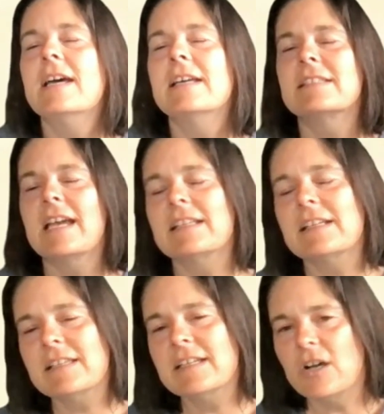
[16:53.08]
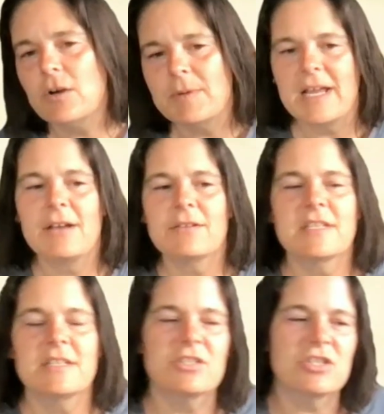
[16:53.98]
Technically, an open house
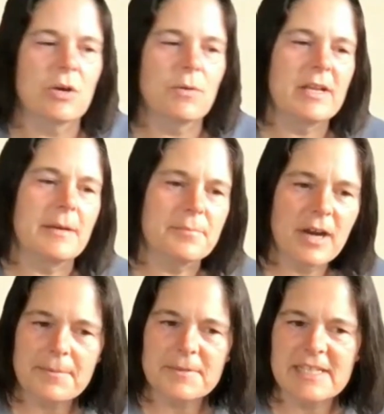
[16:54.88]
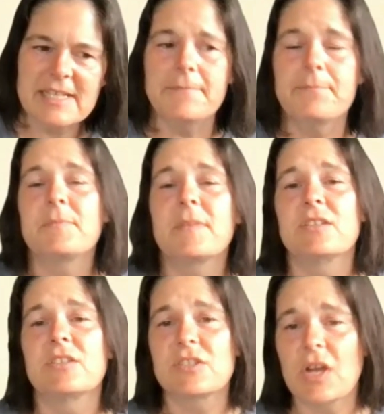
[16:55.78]
is showing a property.
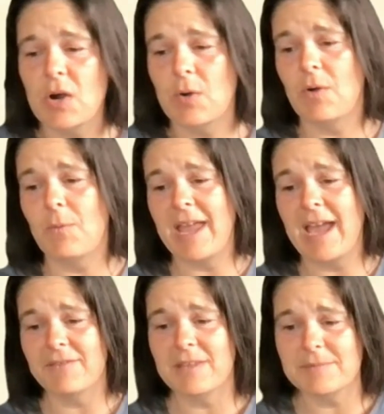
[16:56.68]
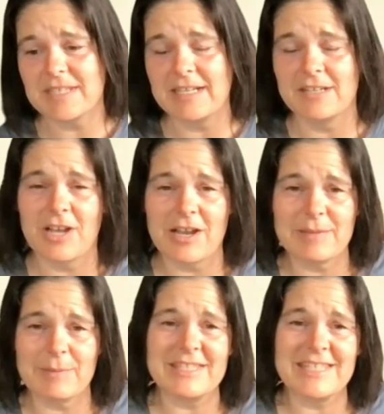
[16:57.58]
So we have them sign a
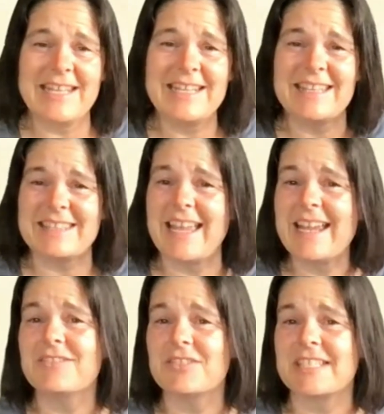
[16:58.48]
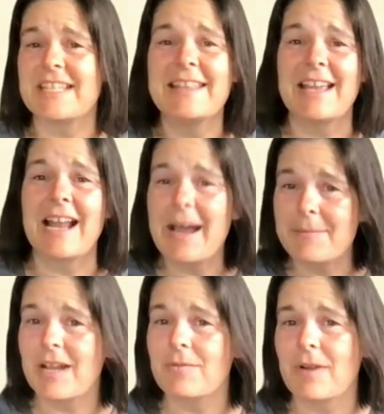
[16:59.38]
document stating that they understand that I'm
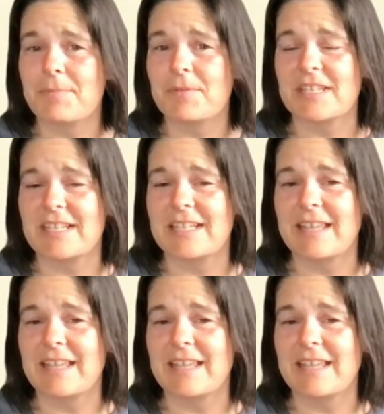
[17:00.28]
not representing